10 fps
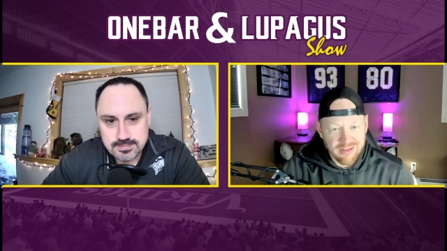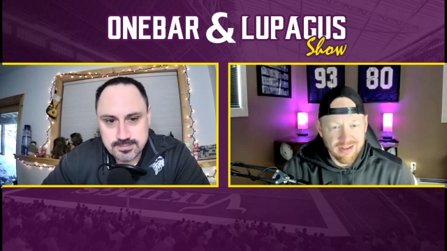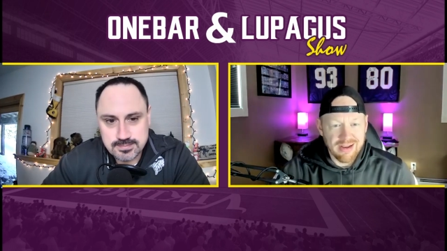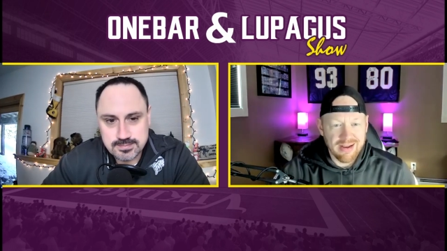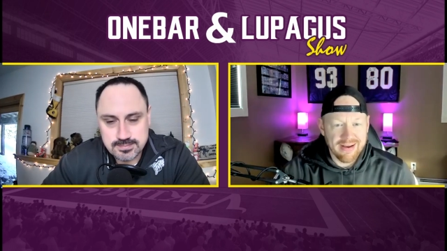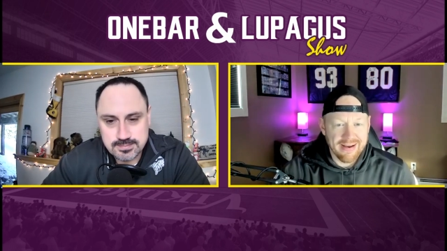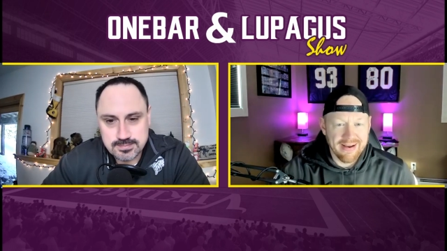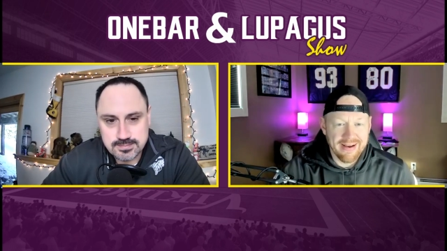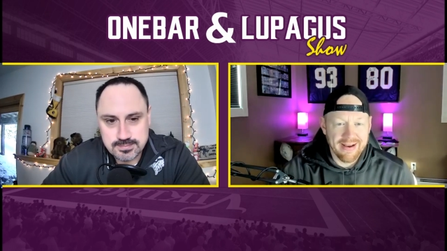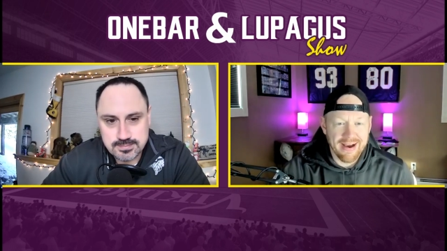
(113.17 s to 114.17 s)

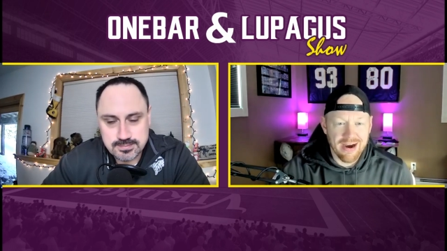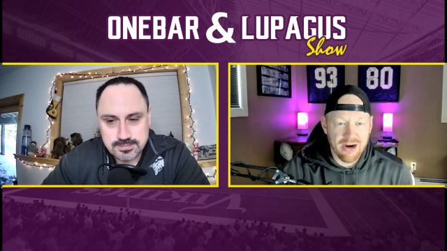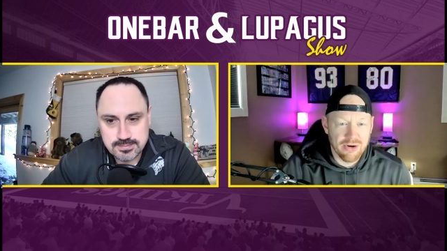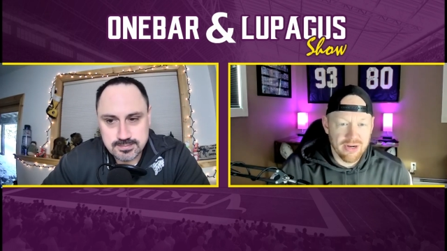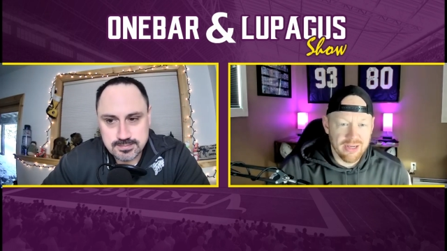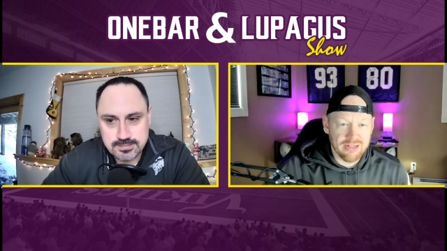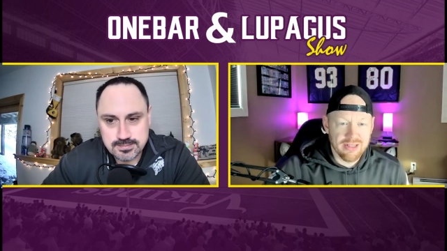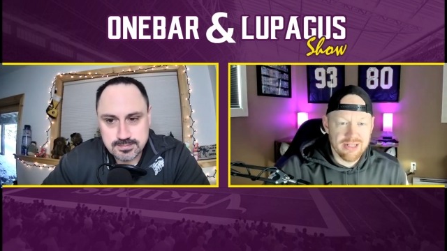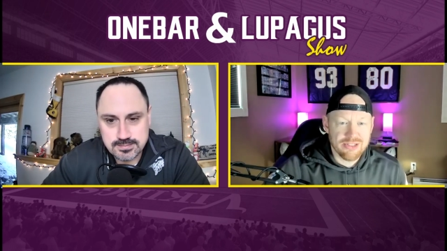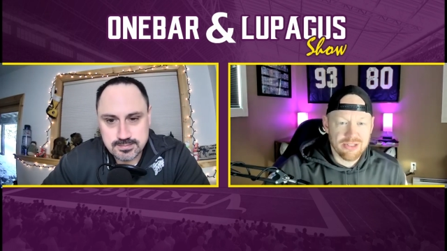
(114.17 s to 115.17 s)
Speaker 1: Uh, all right,
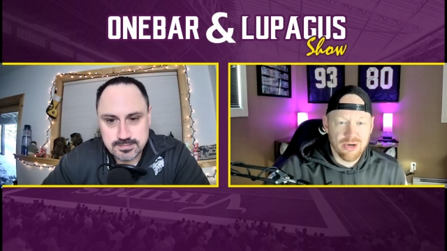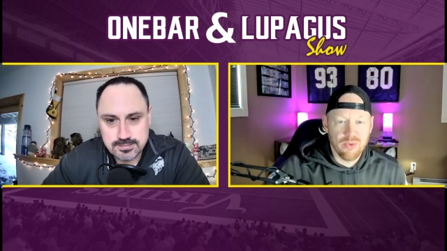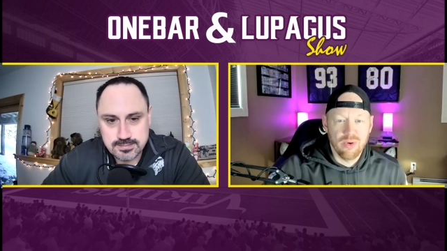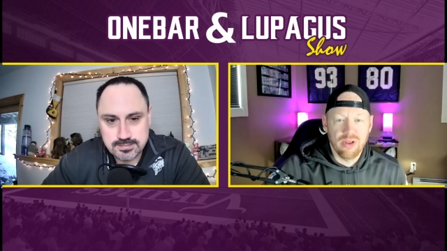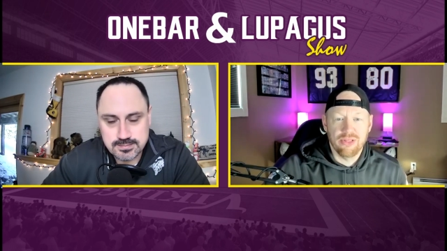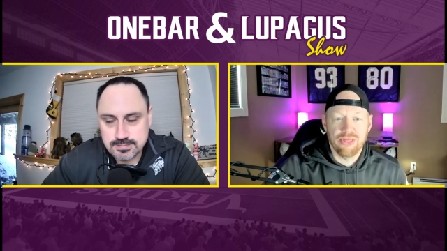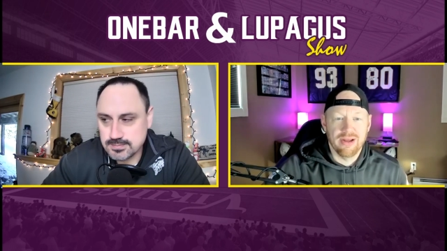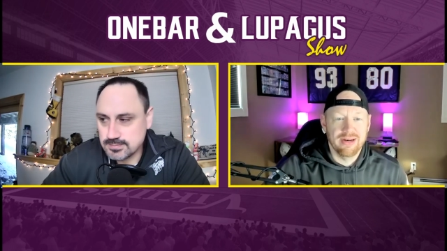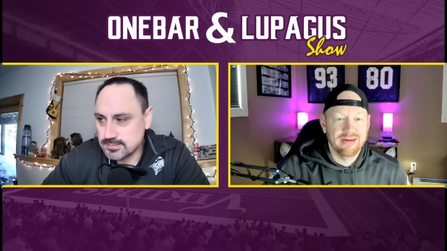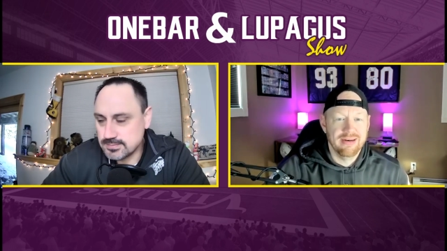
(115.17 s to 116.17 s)
let's go with
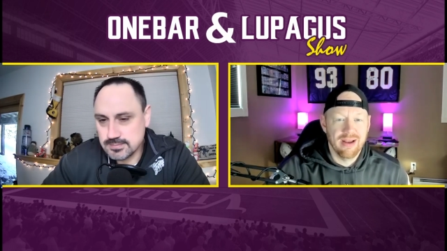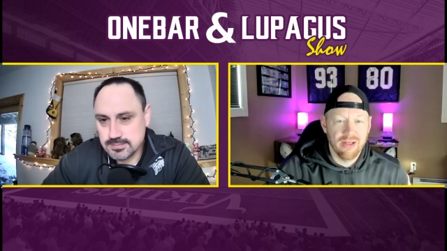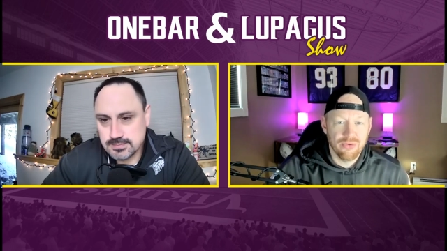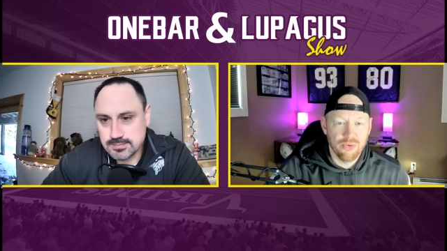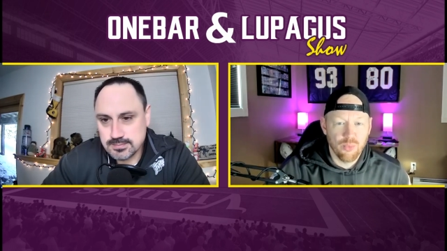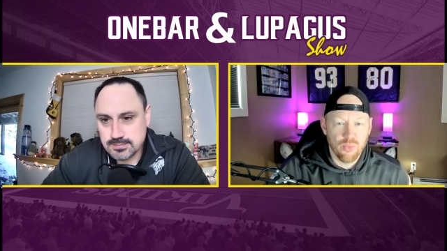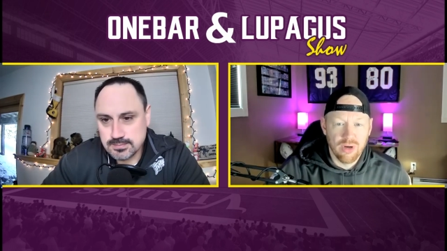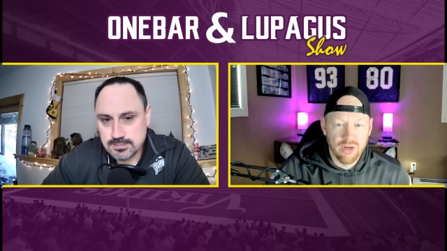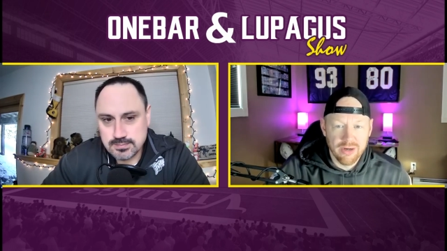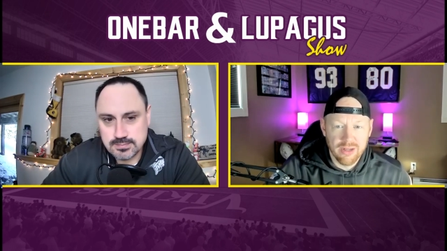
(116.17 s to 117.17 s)
another
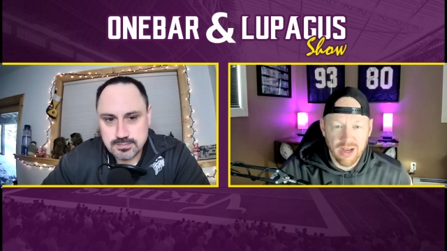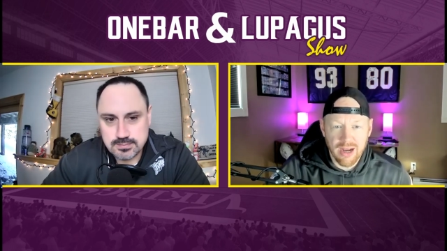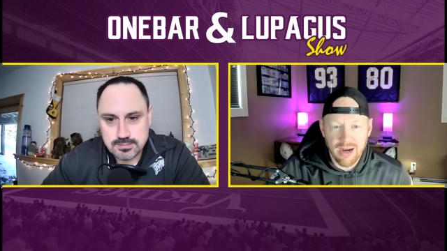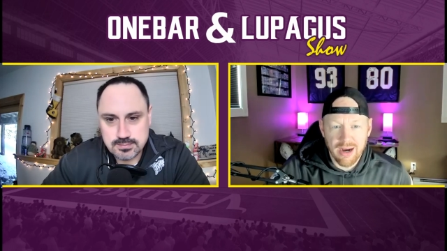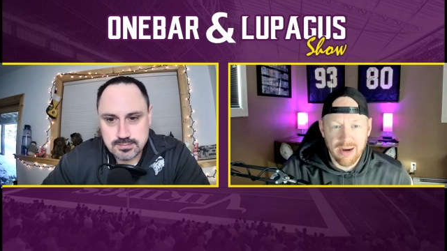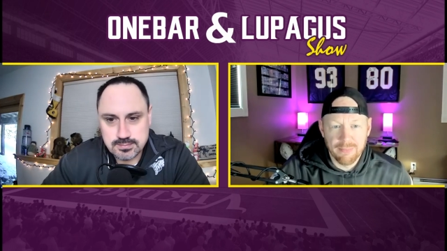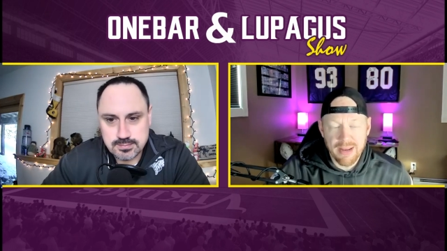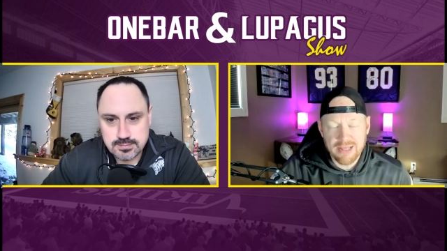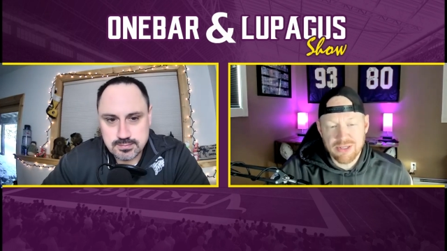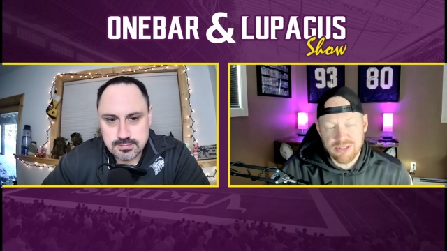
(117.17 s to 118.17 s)
one. Um,
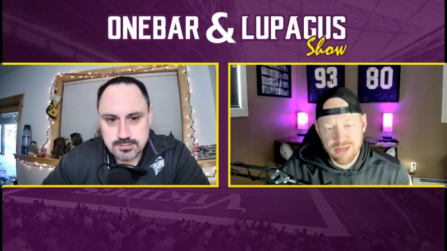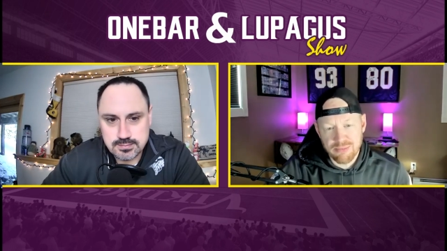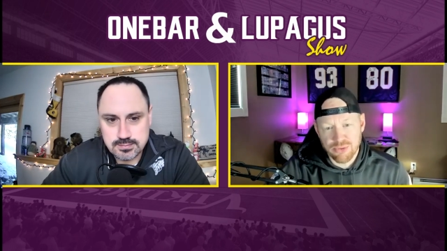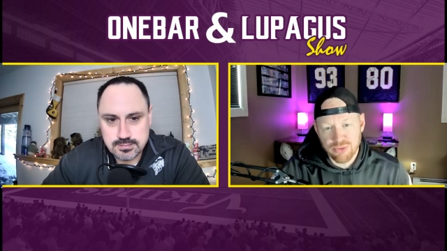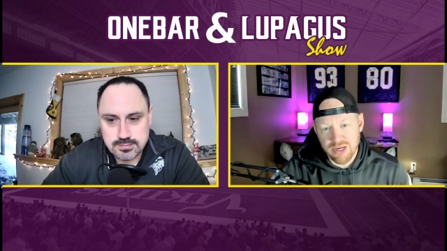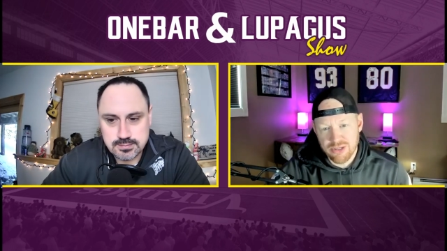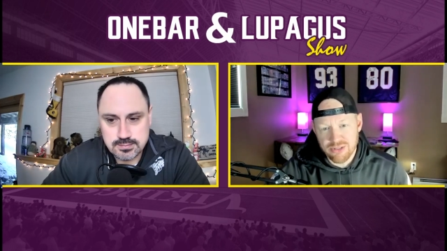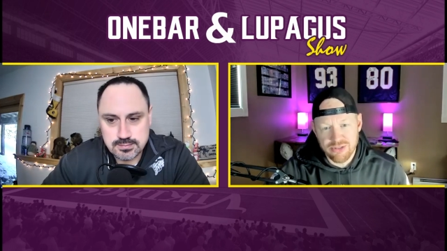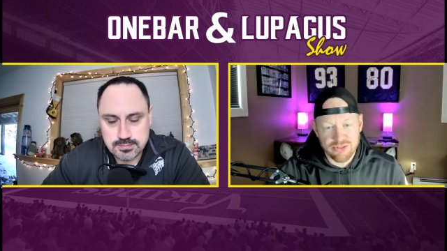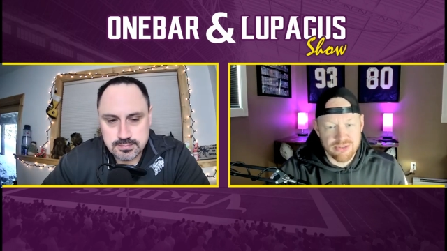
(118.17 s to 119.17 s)
SSM
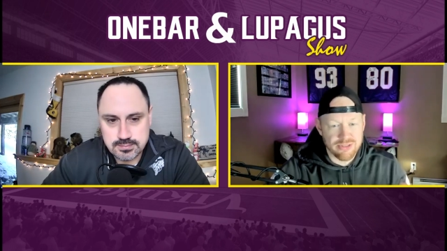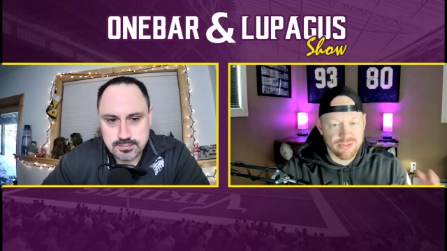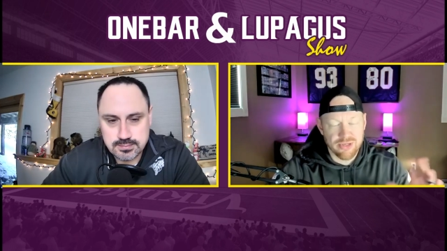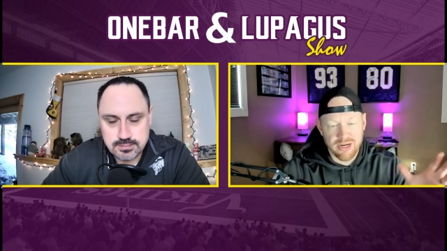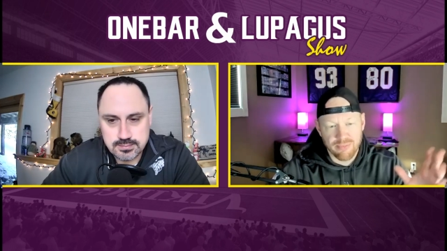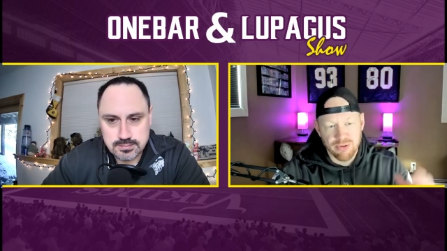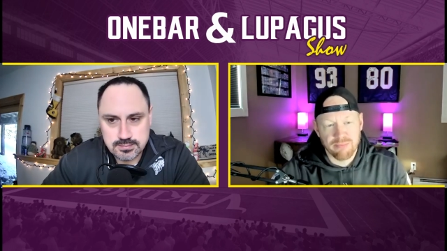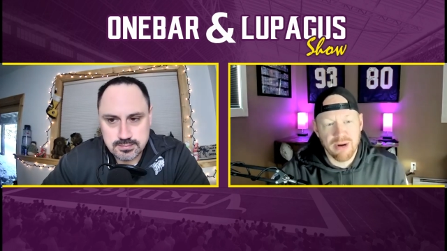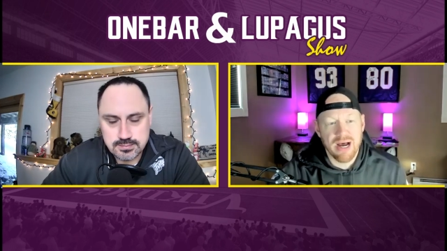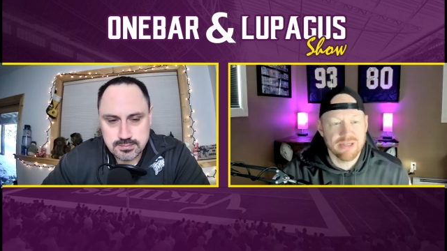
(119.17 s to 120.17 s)
Creations is, is trying to put a
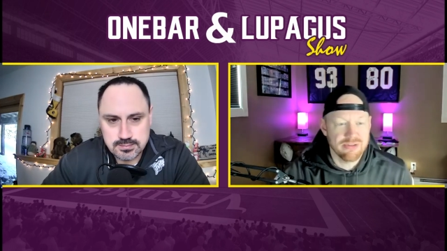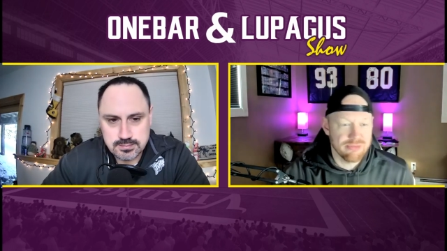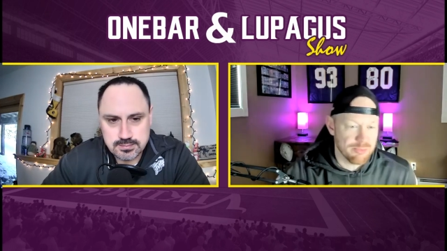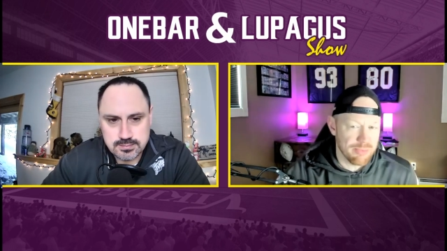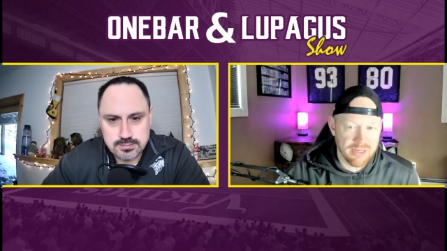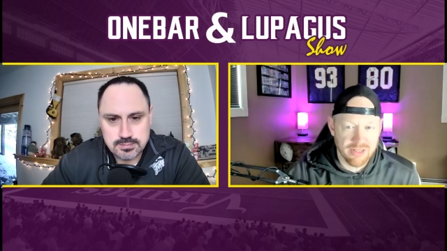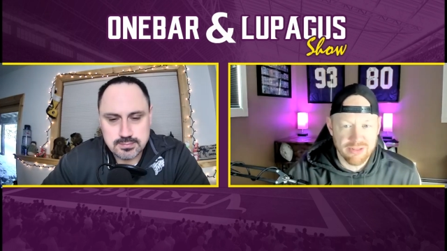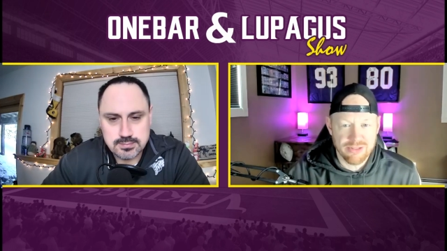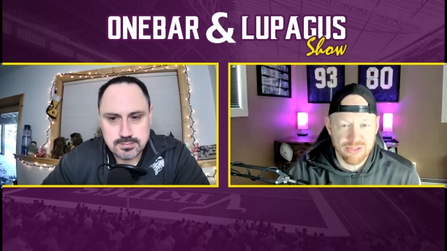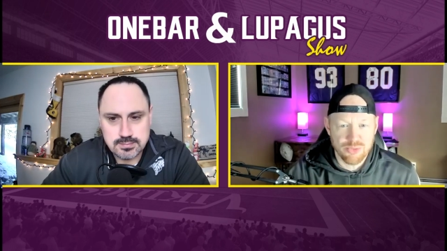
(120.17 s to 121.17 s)
positive spin on
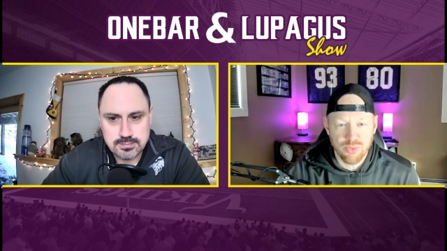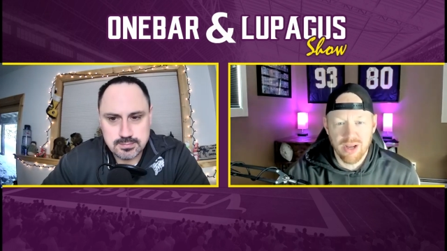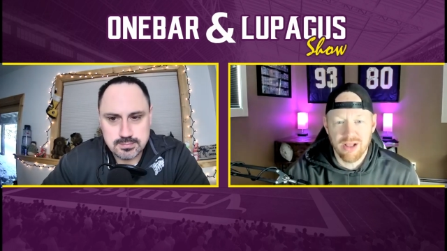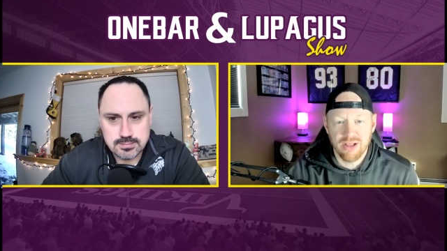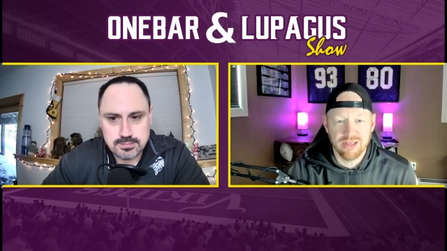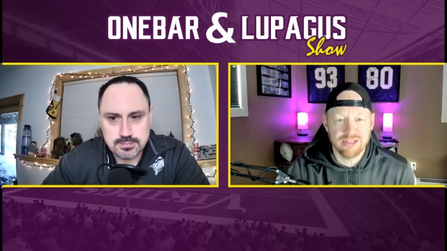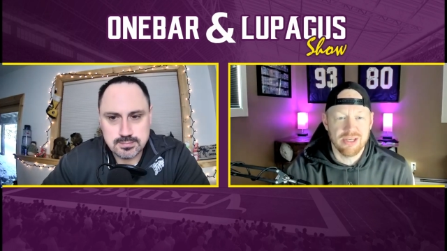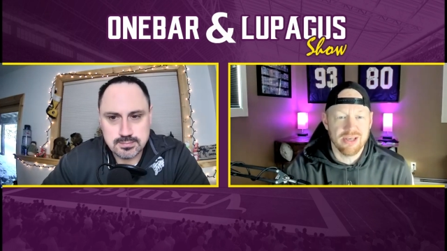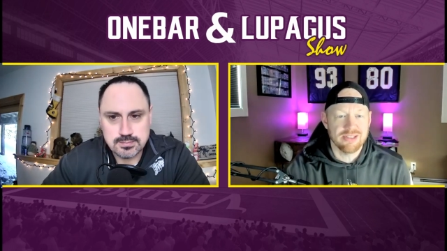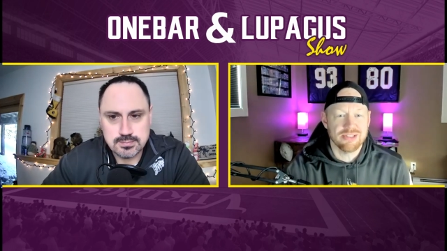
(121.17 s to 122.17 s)
this as well. He
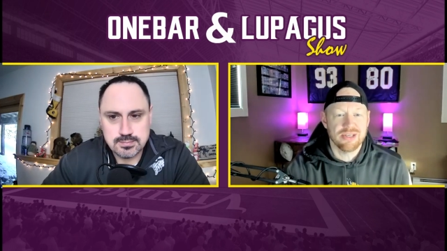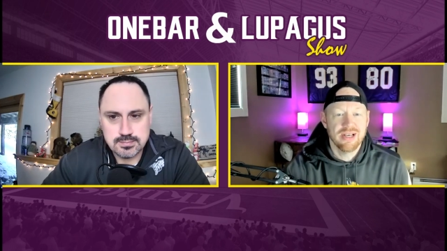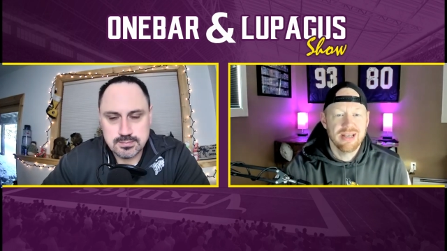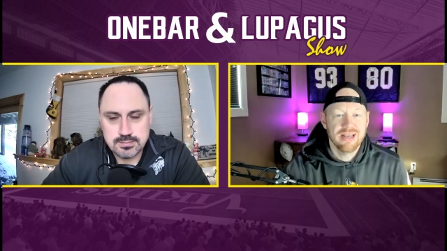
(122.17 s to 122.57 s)
says,